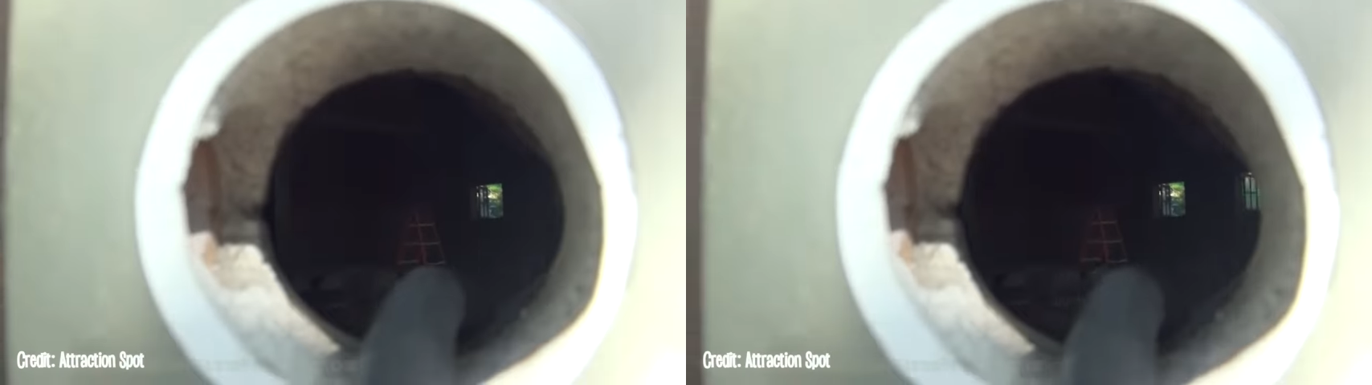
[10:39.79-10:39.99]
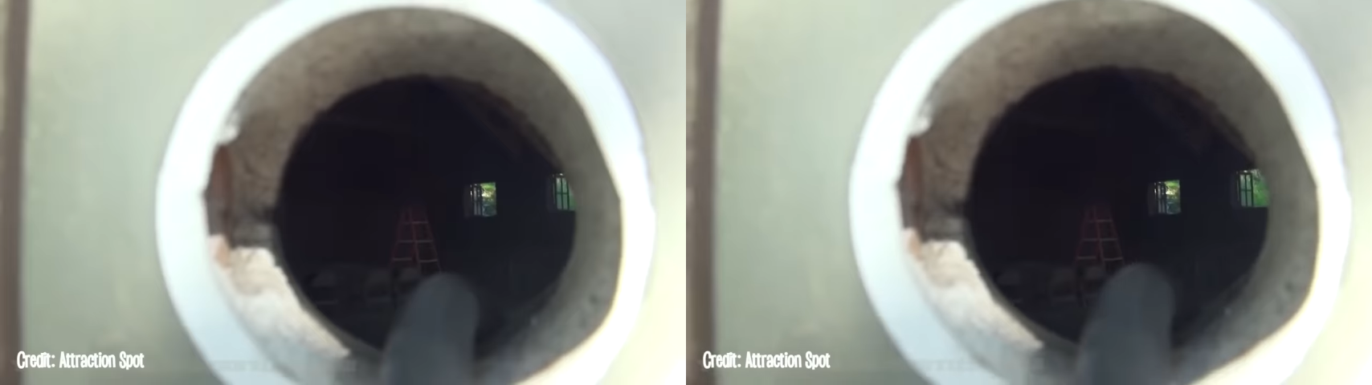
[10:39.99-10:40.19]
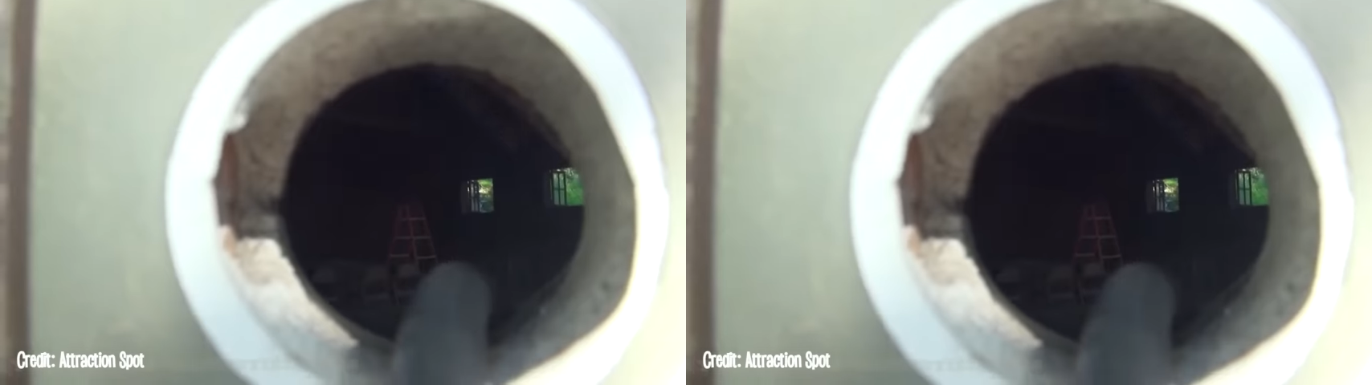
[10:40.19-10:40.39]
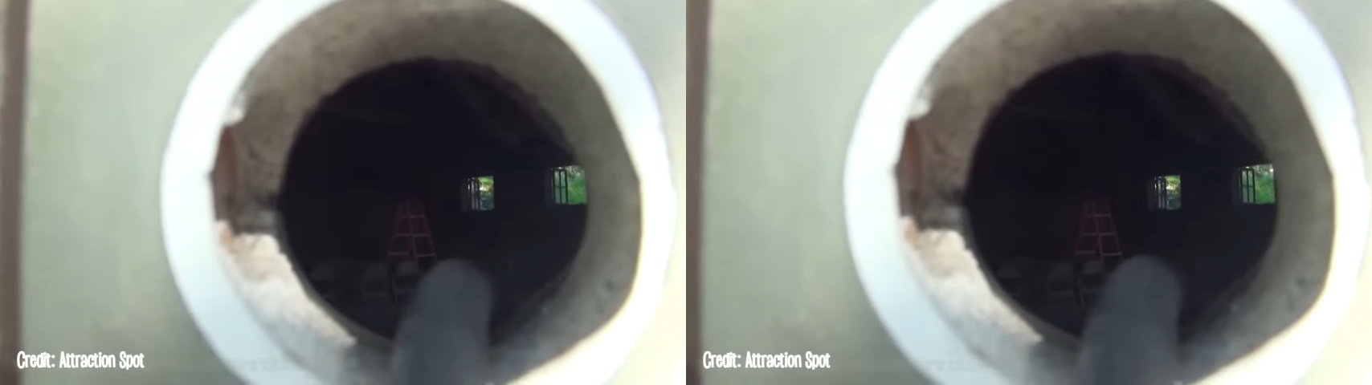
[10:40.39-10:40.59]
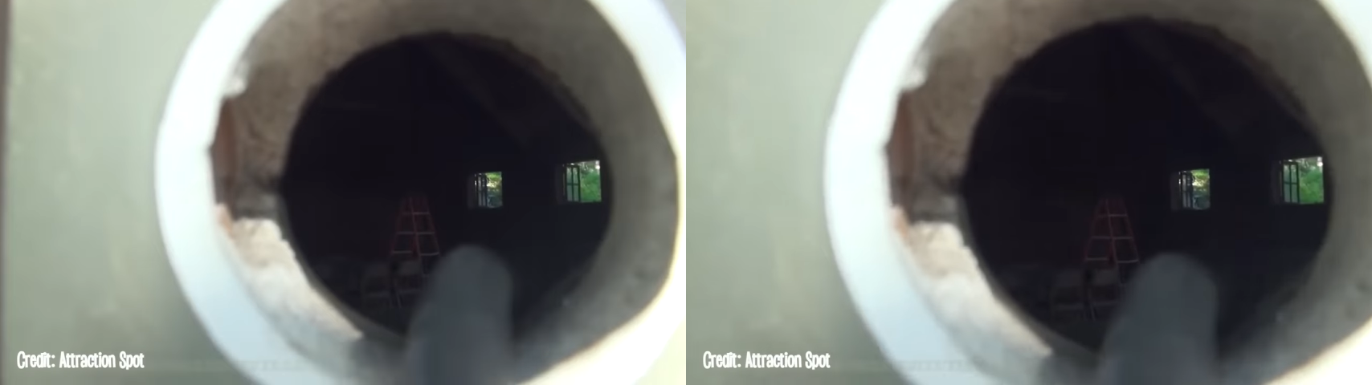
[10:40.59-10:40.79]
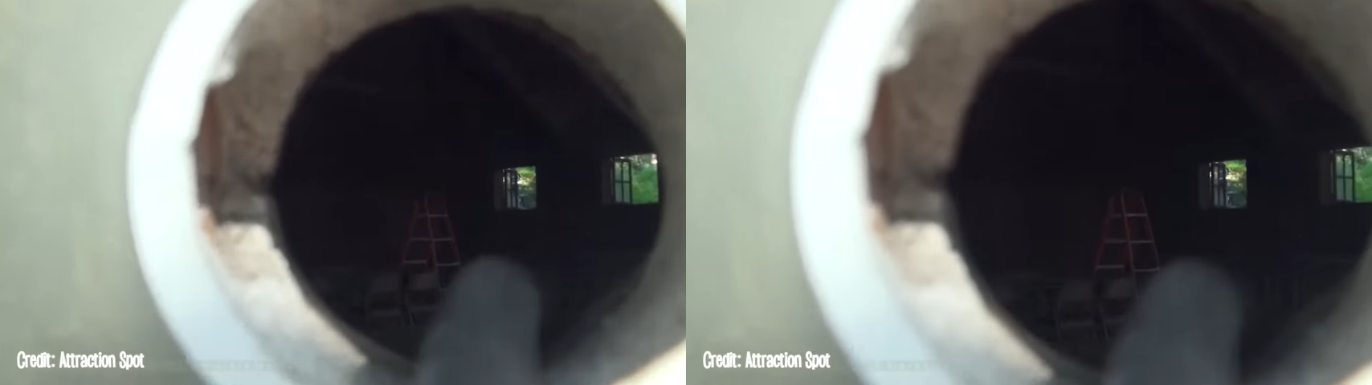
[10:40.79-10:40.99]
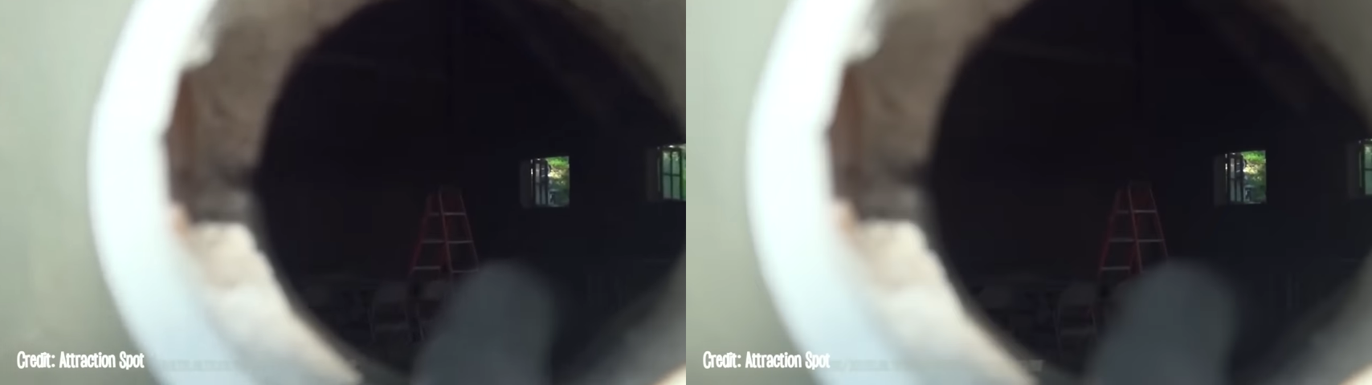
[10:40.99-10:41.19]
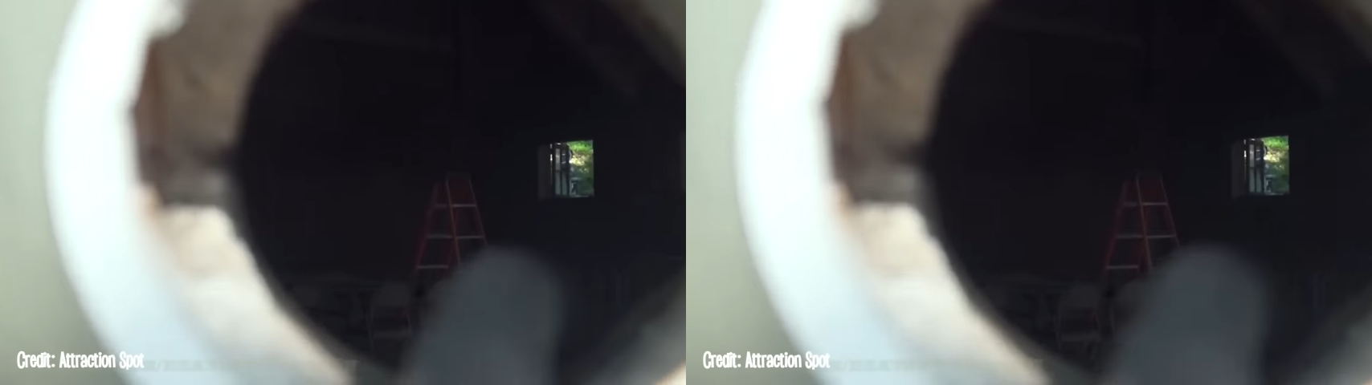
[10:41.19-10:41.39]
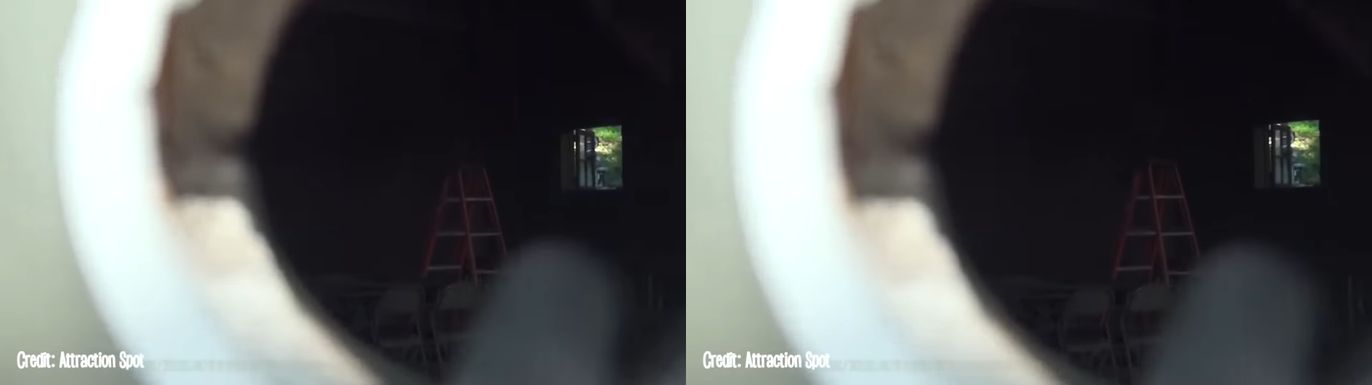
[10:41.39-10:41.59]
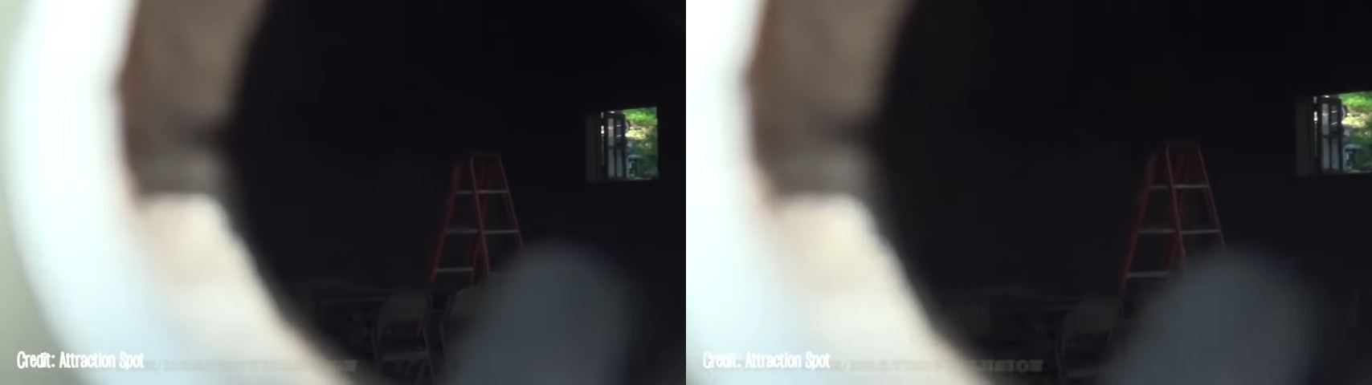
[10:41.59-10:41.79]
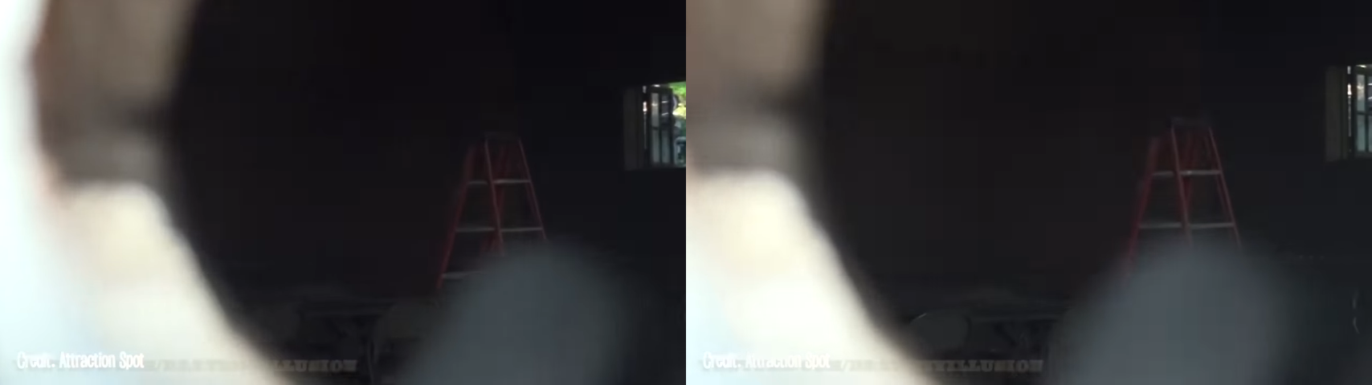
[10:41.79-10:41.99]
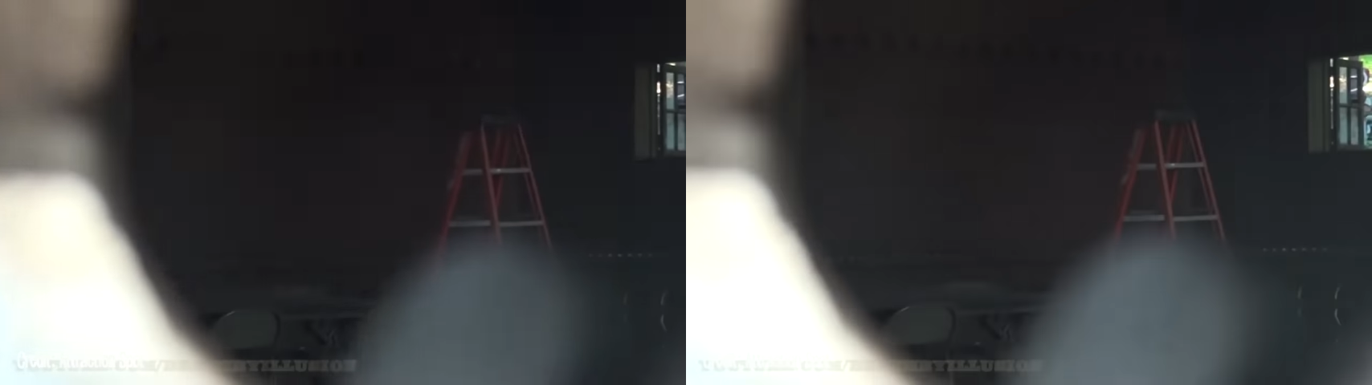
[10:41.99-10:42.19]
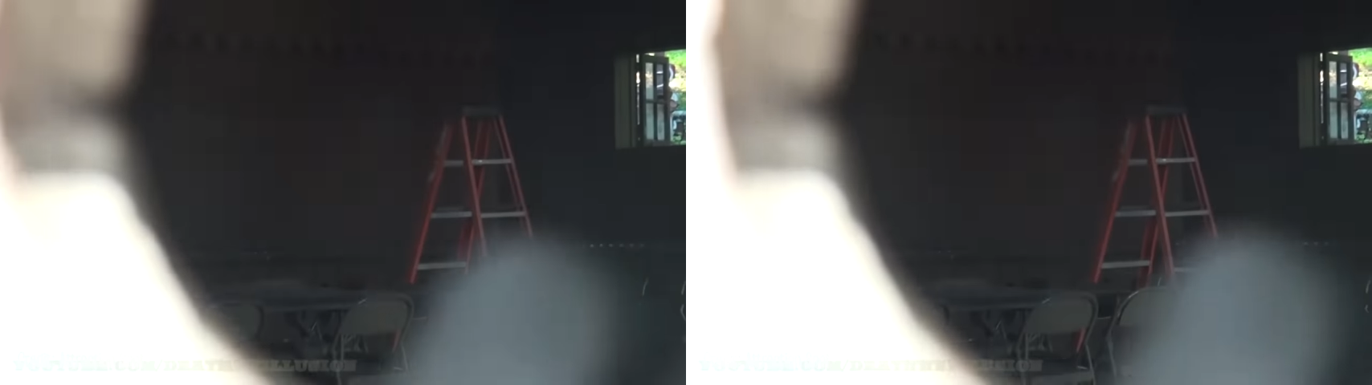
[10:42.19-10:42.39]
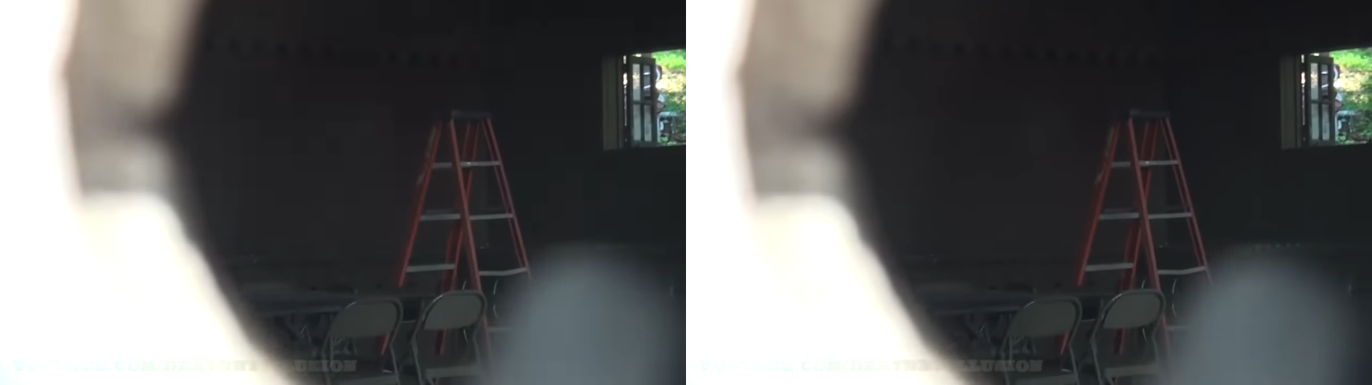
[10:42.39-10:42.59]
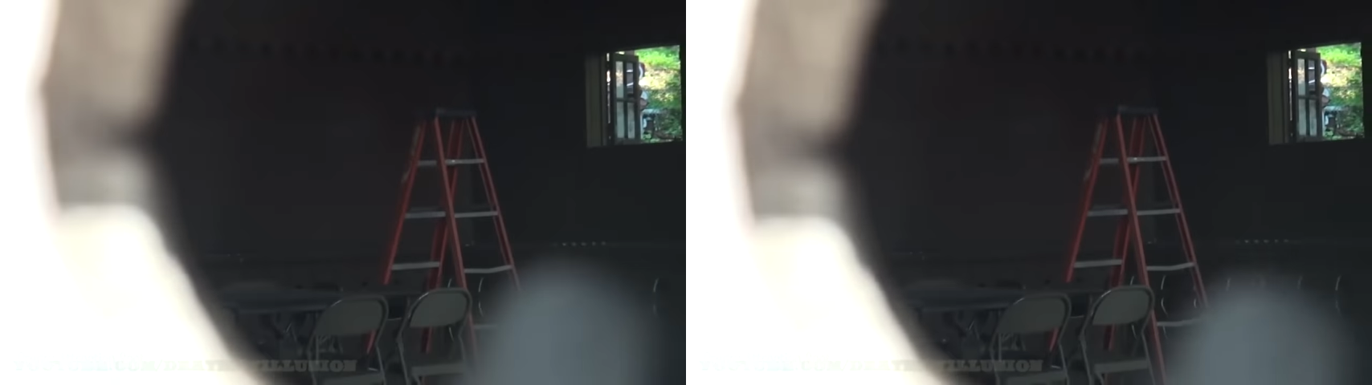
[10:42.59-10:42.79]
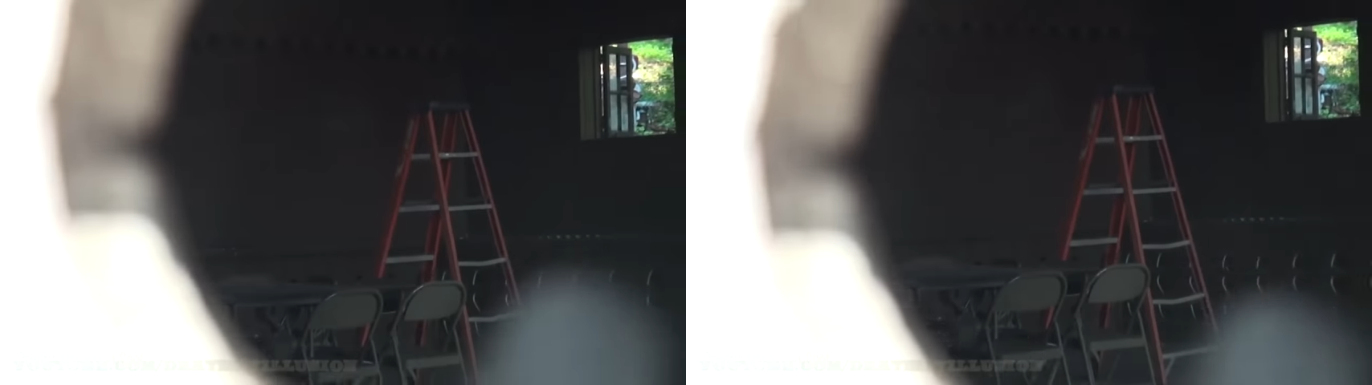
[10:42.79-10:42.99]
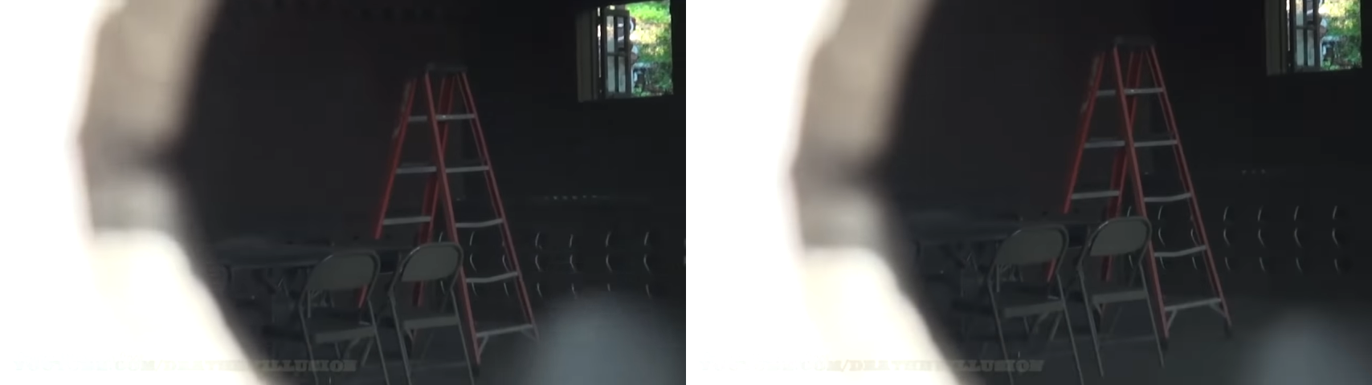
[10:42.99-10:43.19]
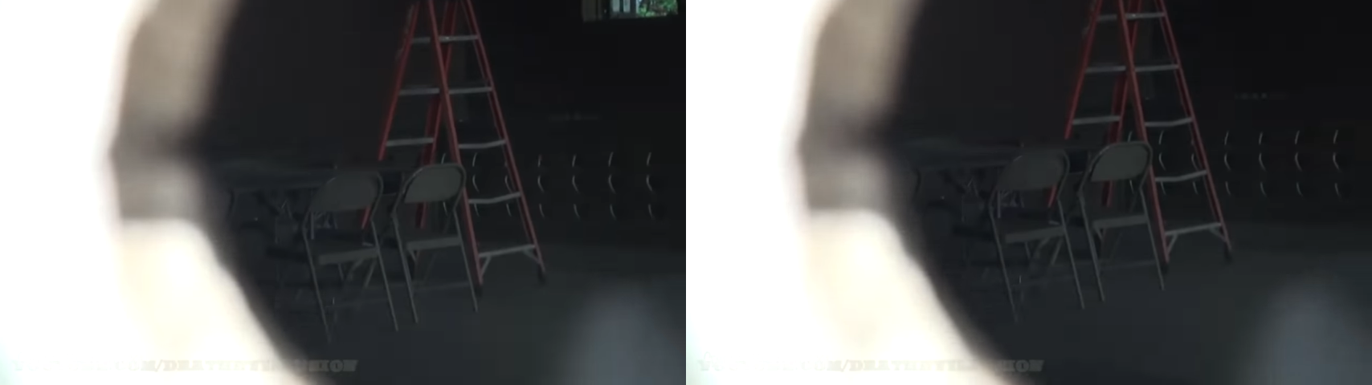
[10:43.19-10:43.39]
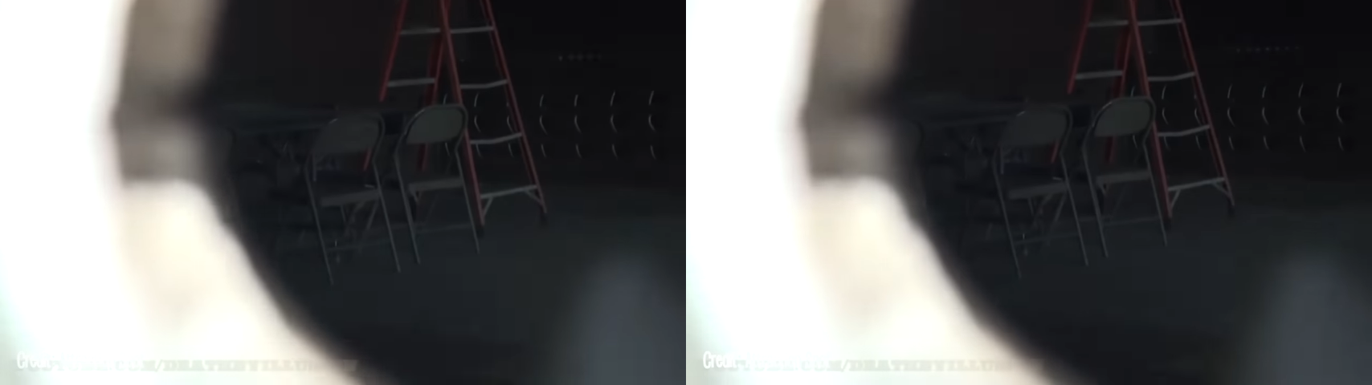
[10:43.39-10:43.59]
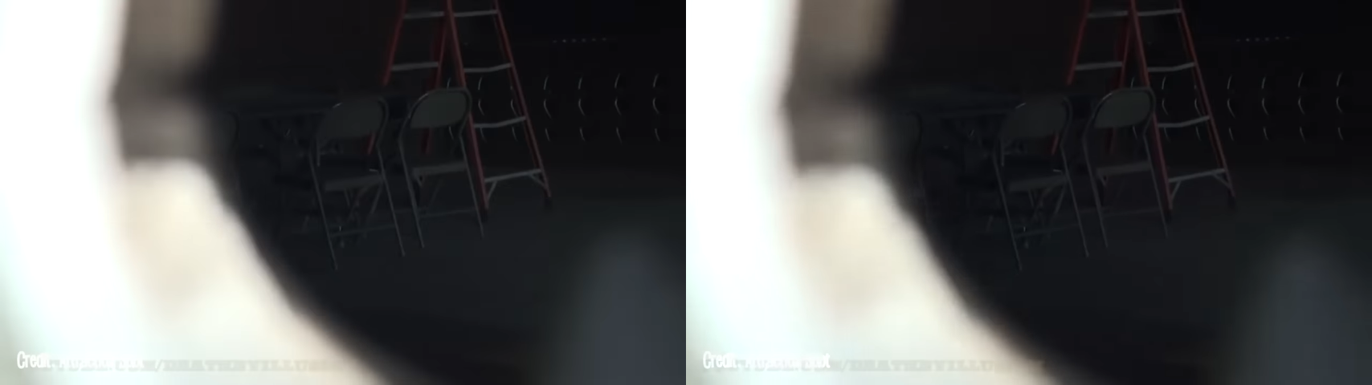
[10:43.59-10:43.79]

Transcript: No face is visible, so there are no lips to read.